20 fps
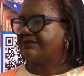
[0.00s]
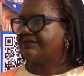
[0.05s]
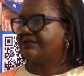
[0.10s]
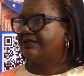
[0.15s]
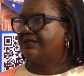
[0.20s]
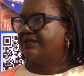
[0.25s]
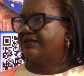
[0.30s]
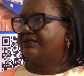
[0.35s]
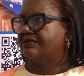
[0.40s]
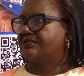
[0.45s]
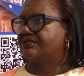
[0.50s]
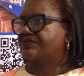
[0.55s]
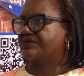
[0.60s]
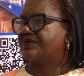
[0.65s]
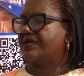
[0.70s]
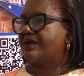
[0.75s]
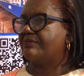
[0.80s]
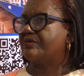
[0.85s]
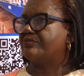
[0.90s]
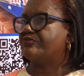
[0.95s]
the
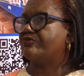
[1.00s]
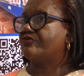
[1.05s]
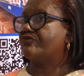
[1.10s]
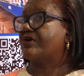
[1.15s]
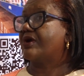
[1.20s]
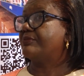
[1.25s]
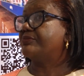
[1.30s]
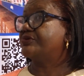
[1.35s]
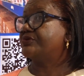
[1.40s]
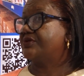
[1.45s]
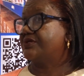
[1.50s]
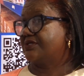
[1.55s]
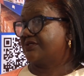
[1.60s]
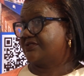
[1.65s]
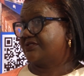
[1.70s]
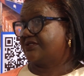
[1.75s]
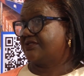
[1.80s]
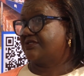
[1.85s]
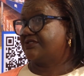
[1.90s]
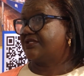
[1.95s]
tsunami program to
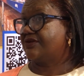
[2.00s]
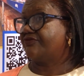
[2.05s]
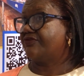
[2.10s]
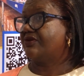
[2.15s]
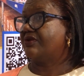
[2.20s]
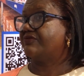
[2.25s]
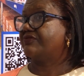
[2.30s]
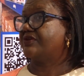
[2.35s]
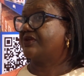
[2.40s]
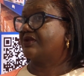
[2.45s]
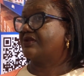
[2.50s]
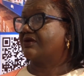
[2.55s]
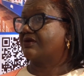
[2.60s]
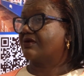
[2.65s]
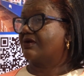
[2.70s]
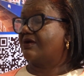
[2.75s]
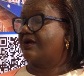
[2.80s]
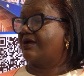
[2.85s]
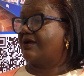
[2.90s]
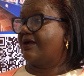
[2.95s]
several of the other
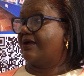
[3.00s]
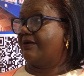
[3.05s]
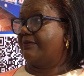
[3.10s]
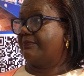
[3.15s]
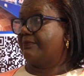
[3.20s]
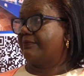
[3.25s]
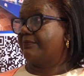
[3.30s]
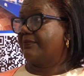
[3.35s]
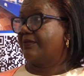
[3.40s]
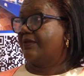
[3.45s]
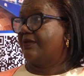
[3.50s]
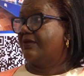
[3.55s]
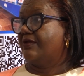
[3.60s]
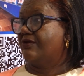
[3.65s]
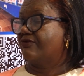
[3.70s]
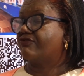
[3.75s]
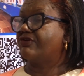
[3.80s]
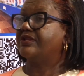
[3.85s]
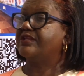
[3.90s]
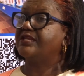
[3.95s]

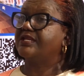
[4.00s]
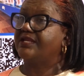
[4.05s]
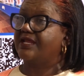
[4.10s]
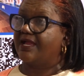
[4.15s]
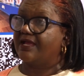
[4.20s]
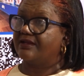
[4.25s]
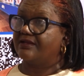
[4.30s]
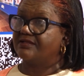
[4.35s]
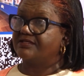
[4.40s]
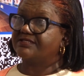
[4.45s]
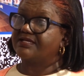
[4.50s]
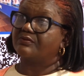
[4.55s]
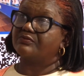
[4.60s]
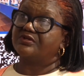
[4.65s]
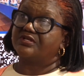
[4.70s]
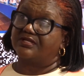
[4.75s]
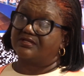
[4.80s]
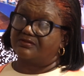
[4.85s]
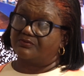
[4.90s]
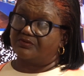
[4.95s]
Grenadine islands,
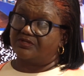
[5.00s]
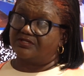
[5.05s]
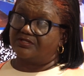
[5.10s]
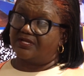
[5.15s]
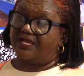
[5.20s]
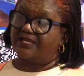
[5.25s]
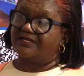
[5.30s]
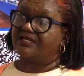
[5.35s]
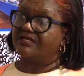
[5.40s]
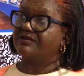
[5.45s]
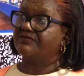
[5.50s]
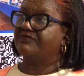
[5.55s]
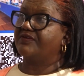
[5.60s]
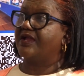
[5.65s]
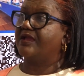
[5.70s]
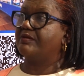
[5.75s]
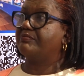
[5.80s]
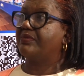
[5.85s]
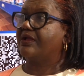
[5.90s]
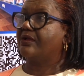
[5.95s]
and we
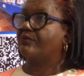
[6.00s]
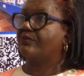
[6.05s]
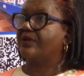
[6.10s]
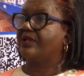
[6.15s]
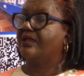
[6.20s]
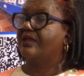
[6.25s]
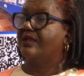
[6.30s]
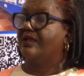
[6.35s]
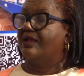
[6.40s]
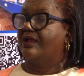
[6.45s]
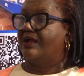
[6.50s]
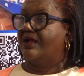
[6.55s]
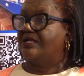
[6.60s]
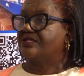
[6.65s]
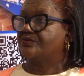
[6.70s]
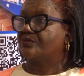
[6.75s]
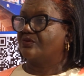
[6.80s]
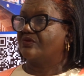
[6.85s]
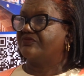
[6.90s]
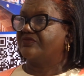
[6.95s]
identified Bequia
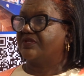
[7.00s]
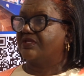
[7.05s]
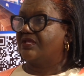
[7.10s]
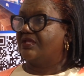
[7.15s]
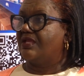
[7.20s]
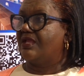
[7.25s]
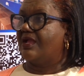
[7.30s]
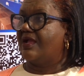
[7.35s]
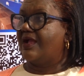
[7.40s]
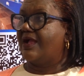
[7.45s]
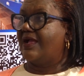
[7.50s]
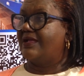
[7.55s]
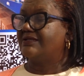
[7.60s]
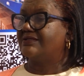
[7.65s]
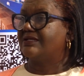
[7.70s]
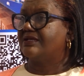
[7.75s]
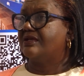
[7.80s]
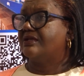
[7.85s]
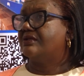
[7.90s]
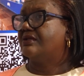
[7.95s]
as one of the key,
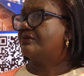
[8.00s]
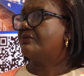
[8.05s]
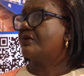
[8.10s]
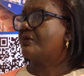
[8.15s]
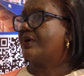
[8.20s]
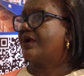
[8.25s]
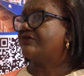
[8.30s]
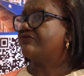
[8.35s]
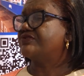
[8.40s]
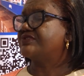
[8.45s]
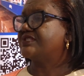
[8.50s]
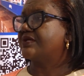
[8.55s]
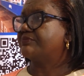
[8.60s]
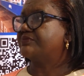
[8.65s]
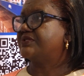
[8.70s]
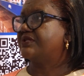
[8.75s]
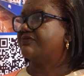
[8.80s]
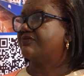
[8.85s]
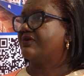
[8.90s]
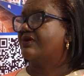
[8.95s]
and they were quite
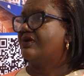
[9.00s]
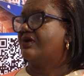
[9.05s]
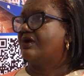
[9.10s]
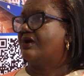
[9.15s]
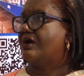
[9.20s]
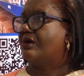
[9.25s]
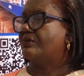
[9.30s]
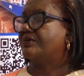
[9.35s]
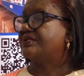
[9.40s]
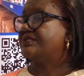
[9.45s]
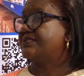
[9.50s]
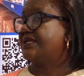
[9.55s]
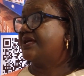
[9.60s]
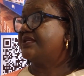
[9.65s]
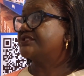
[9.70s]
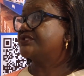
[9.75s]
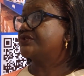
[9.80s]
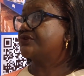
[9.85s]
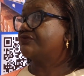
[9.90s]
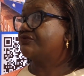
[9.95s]
receptive. Our
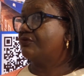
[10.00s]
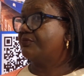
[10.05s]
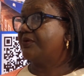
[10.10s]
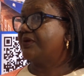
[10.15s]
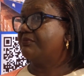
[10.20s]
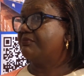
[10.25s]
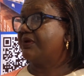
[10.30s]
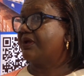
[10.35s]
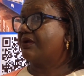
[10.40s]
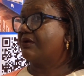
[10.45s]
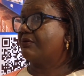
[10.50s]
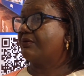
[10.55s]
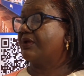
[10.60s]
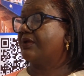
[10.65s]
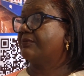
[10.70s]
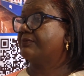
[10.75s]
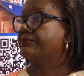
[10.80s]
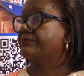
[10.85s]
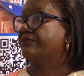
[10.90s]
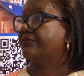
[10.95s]
disaster group in
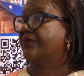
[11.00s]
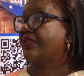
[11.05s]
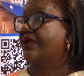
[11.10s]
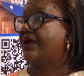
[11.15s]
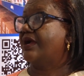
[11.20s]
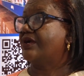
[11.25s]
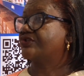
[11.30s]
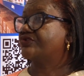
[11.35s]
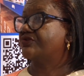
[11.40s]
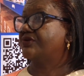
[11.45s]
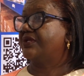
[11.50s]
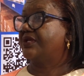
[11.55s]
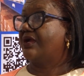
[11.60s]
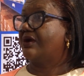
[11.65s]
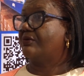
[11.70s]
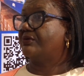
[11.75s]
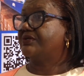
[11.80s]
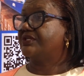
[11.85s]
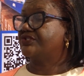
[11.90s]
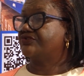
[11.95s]
Bequia, actually
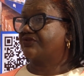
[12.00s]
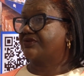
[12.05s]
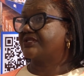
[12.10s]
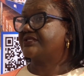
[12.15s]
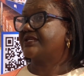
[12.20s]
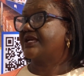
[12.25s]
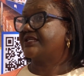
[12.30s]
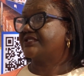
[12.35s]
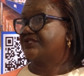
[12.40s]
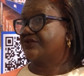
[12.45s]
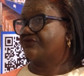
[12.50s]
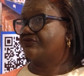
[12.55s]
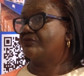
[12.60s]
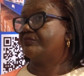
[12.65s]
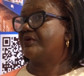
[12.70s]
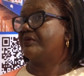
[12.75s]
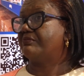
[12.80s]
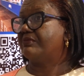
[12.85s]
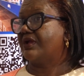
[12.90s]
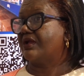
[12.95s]
our district disaster
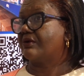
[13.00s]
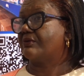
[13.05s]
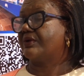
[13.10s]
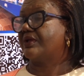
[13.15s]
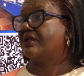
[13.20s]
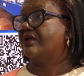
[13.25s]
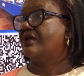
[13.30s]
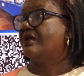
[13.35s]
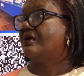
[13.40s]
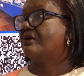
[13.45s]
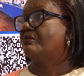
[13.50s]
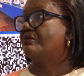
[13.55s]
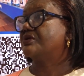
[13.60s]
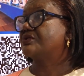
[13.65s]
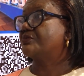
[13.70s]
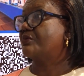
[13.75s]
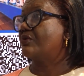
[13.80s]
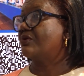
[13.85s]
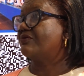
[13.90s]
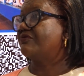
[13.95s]
group in Bequia,
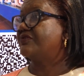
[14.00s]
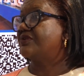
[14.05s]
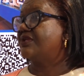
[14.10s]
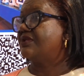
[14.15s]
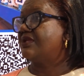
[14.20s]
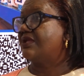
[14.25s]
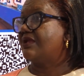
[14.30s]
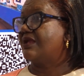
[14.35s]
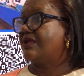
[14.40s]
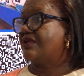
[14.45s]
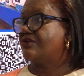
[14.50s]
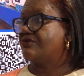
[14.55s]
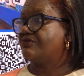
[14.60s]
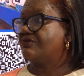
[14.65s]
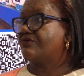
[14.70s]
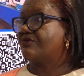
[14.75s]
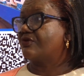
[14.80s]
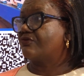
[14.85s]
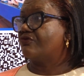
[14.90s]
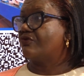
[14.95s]
was one of the
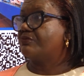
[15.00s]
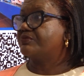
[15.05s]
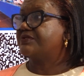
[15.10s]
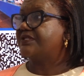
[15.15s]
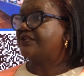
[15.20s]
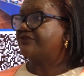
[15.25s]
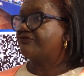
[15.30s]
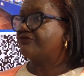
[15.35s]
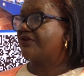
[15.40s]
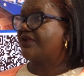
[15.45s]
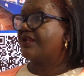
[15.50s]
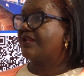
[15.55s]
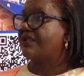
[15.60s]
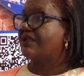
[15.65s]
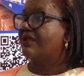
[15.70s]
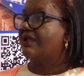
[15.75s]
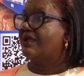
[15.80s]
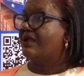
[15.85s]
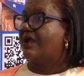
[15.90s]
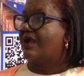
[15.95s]
groups that
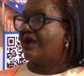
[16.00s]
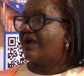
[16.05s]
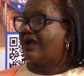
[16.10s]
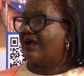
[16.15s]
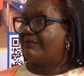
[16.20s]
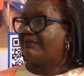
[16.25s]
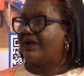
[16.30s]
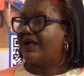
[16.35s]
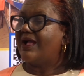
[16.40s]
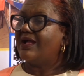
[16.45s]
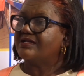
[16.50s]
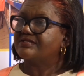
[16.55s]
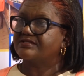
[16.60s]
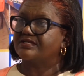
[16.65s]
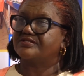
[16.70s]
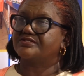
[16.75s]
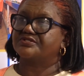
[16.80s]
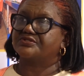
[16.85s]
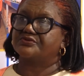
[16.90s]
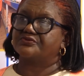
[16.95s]
really asked
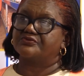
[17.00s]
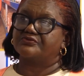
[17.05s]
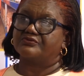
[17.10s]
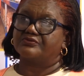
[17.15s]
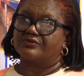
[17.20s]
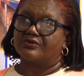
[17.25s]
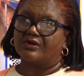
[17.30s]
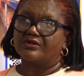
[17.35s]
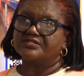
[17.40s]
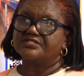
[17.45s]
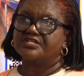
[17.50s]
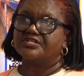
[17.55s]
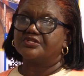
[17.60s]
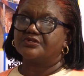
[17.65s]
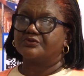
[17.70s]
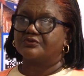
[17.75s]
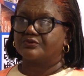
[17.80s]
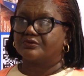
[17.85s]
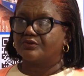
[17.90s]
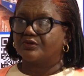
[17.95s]
us to
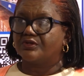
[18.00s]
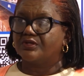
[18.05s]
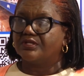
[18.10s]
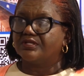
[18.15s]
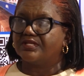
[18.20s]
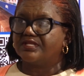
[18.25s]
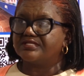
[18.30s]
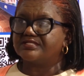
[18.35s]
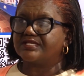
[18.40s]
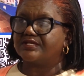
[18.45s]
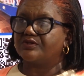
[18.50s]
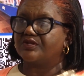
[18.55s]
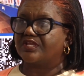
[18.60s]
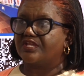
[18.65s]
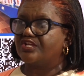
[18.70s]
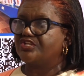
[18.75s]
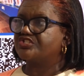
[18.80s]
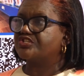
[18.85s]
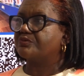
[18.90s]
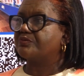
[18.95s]
continue this
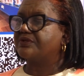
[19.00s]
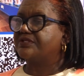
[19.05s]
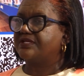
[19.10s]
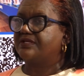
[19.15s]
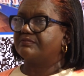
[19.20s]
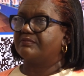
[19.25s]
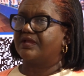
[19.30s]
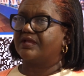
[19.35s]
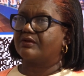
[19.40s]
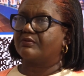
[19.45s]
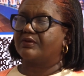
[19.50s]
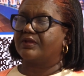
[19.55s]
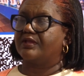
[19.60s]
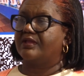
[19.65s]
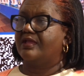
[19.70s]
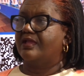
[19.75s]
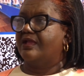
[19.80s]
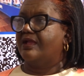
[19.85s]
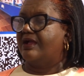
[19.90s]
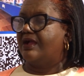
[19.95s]
education within Bequia,
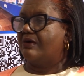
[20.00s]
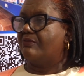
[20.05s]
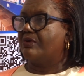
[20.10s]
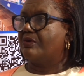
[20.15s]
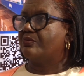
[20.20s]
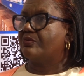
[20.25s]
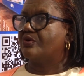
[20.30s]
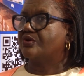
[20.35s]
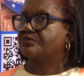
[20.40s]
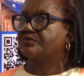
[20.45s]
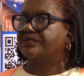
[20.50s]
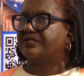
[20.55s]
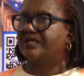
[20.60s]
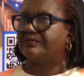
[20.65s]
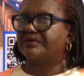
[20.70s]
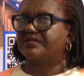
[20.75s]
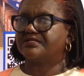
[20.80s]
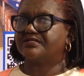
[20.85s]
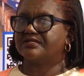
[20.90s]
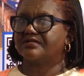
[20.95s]
and we worked with
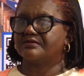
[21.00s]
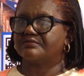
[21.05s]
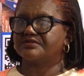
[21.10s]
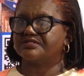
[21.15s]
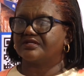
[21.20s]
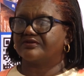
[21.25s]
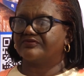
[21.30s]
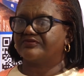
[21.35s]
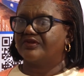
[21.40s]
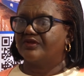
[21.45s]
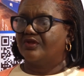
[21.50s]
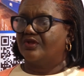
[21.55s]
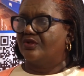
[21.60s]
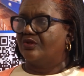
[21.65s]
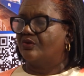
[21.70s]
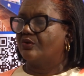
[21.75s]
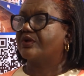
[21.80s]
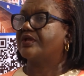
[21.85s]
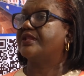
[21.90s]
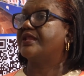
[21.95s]
them in terms of
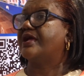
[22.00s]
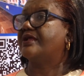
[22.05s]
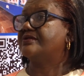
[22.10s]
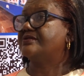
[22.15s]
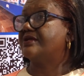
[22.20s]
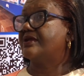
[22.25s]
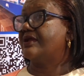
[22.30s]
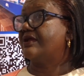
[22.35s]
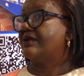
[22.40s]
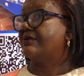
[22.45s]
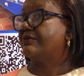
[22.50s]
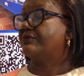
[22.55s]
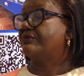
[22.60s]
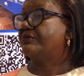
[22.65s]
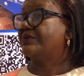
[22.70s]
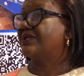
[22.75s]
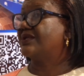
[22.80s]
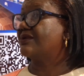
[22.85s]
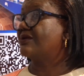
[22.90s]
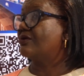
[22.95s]
looking at
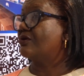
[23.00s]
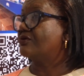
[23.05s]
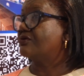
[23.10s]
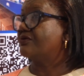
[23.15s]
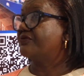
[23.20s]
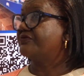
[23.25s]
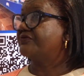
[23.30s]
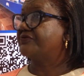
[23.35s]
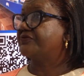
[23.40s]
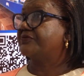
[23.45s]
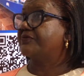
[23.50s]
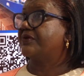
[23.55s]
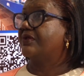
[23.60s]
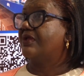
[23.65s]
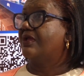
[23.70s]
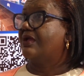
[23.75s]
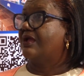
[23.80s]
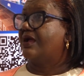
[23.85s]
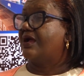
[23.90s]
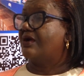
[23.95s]
we did a lot of,
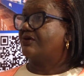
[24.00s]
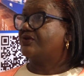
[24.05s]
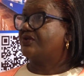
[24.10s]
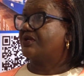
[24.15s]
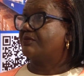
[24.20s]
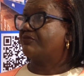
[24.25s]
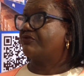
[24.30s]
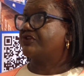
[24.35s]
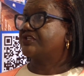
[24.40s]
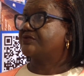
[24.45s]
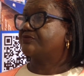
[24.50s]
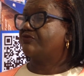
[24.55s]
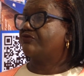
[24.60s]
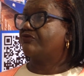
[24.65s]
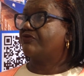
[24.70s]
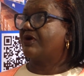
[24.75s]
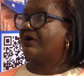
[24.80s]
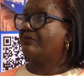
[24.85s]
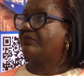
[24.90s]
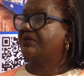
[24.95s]
under the BRICS
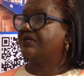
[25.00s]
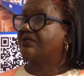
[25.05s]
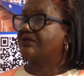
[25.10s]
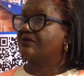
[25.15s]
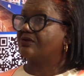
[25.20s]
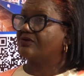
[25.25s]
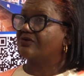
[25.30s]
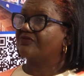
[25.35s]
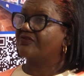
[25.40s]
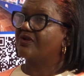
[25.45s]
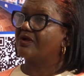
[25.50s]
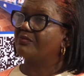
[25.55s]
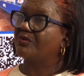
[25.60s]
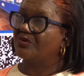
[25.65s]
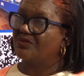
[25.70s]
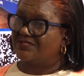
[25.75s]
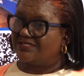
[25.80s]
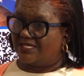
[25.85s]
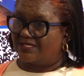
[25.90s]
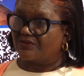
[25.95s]
program, we did a lot of community